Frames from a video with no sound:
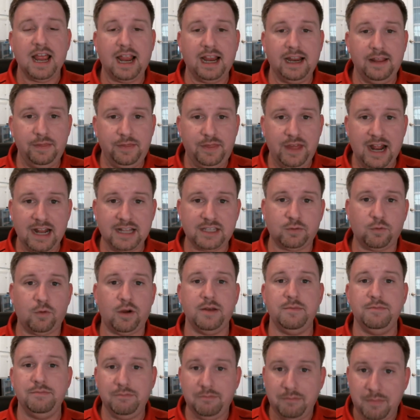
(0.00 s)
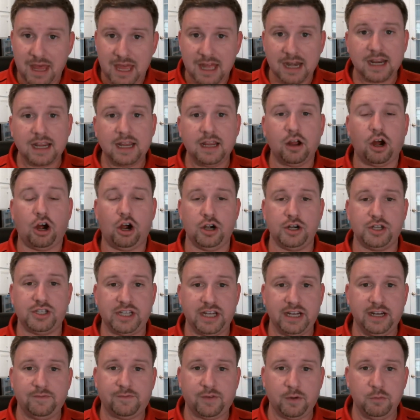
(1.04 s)
And that's what many are
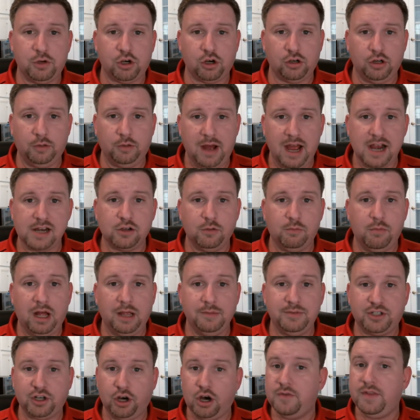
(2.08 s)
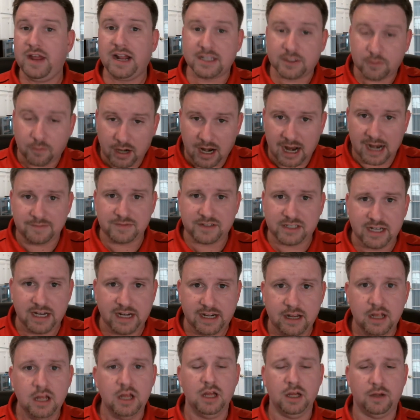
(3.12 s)
seeing from Colonel Michael Bob Starr. That's what I've
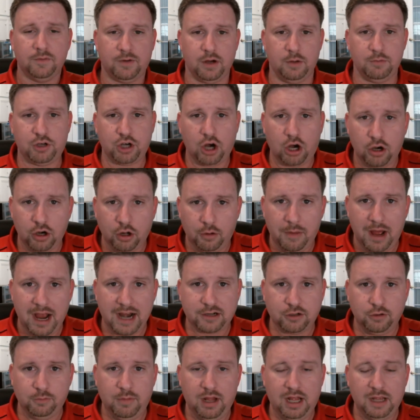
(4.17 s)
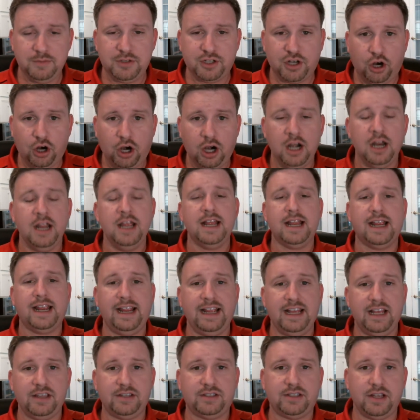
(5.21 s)
seen from Colonel Michael Bob Starr,
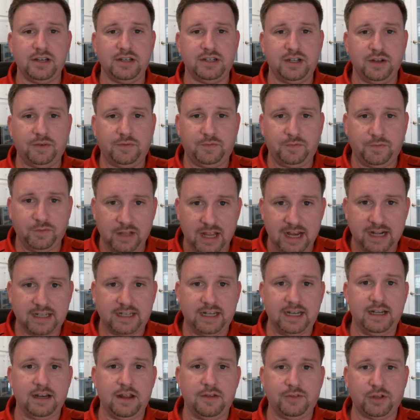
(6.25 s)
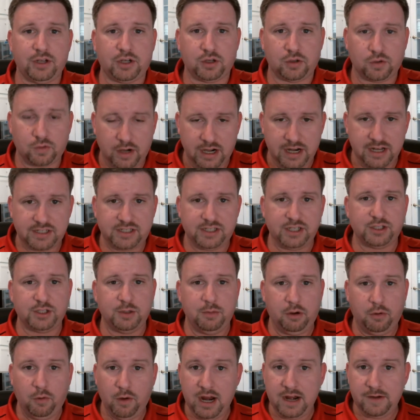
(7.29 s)
is deflecting the
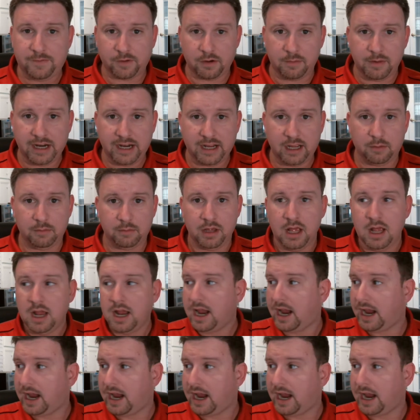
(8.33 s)
criticism away from him